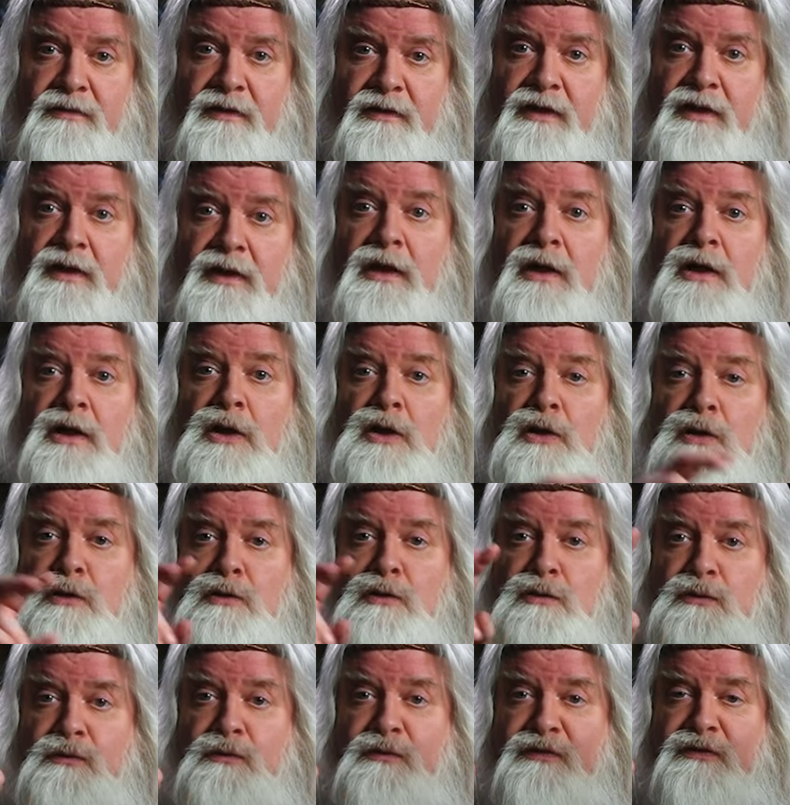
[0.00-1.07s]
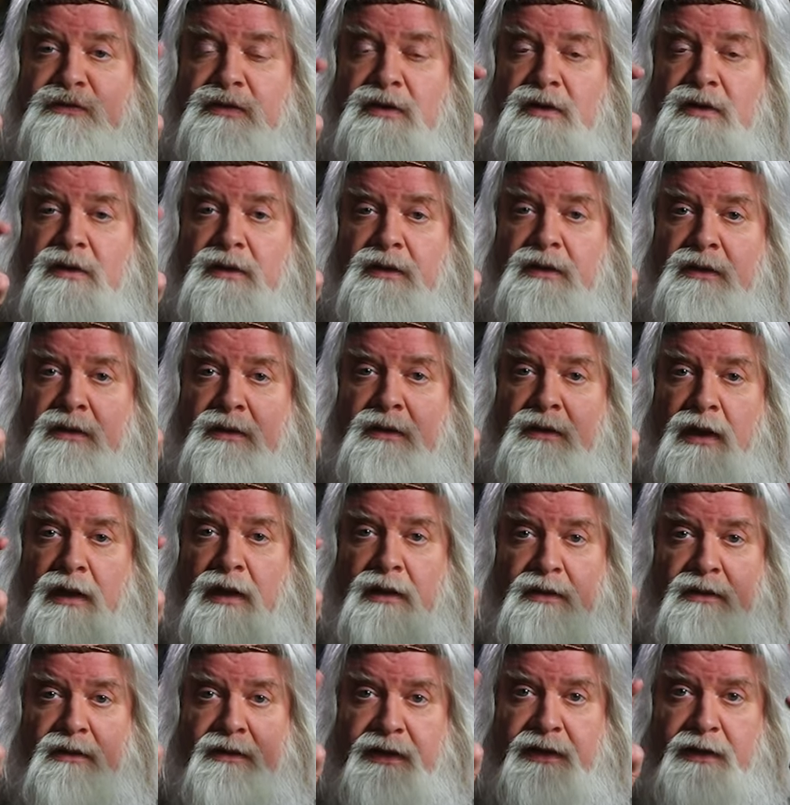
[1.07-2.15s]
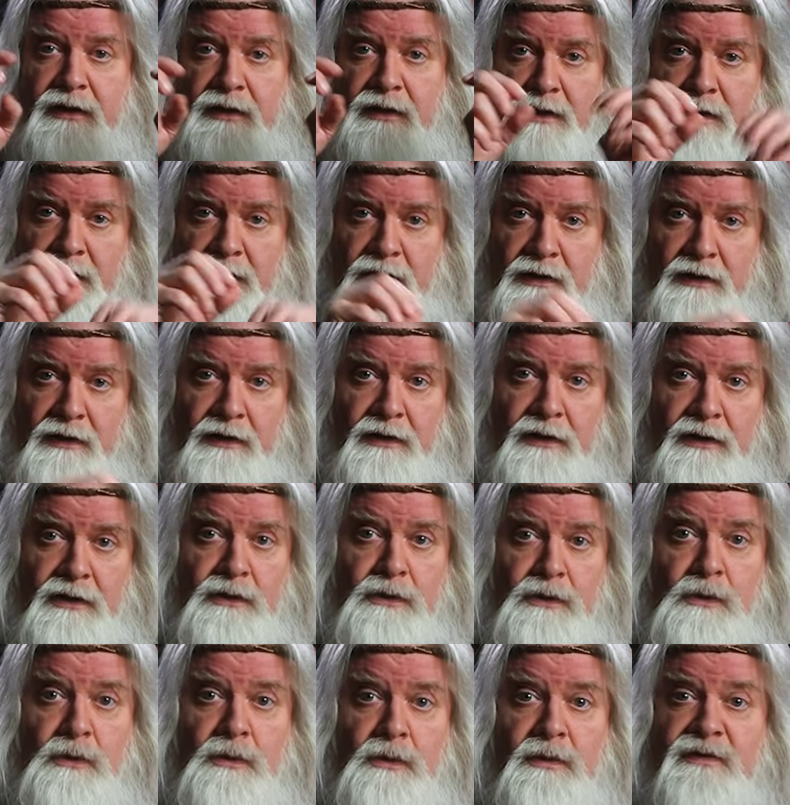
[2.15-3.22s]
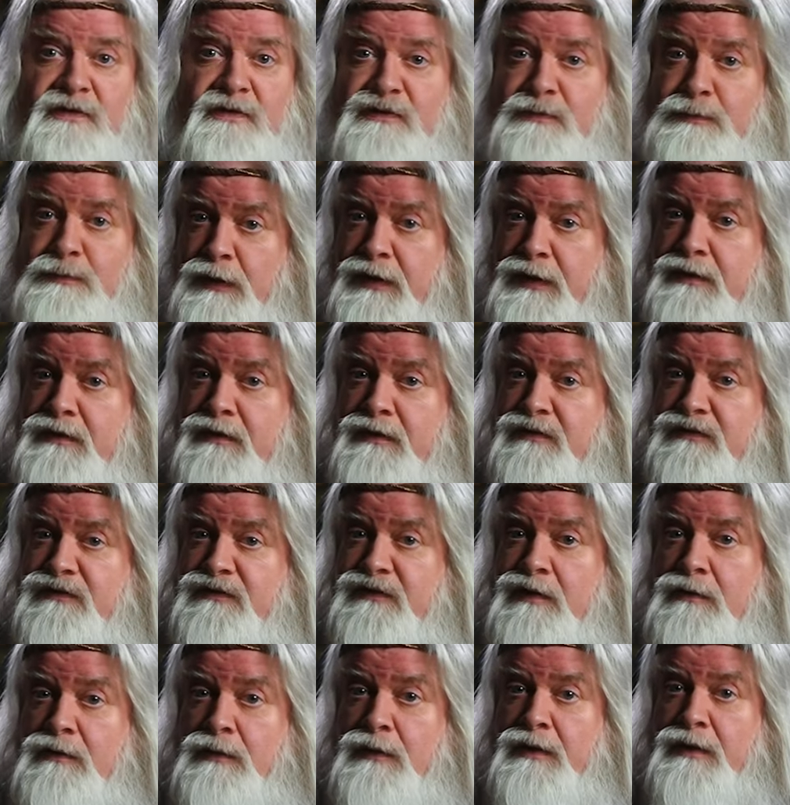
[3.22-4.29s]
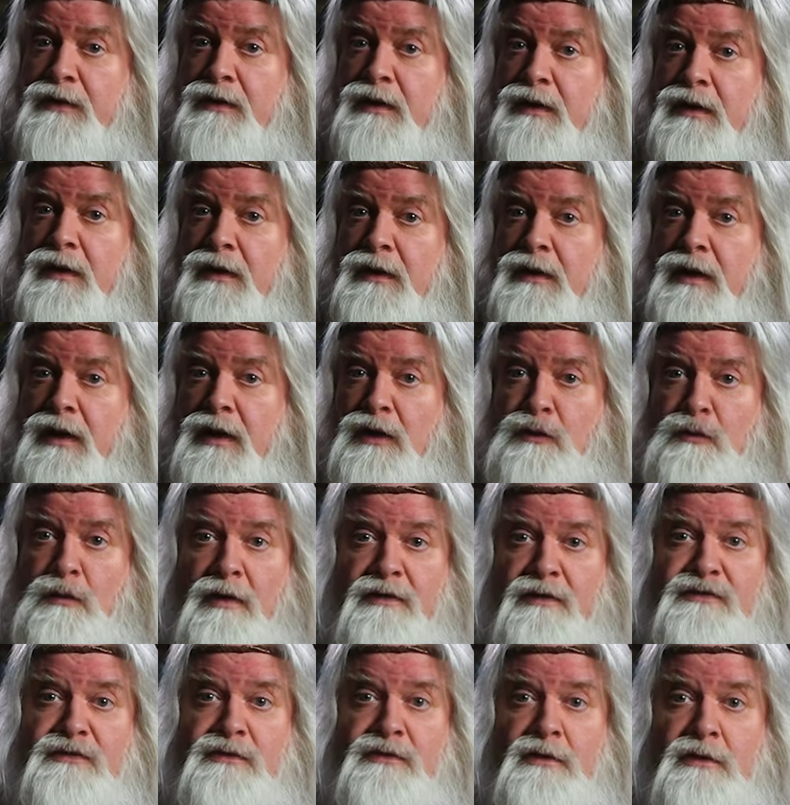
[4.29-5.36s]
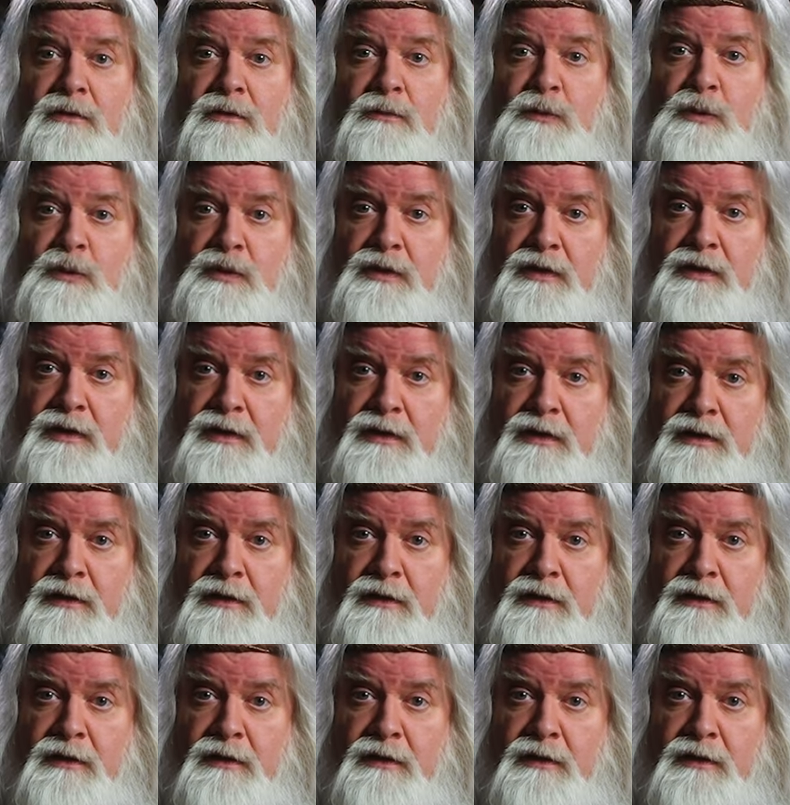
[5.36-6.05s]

the loose tongue leak who can spread the secret across the community.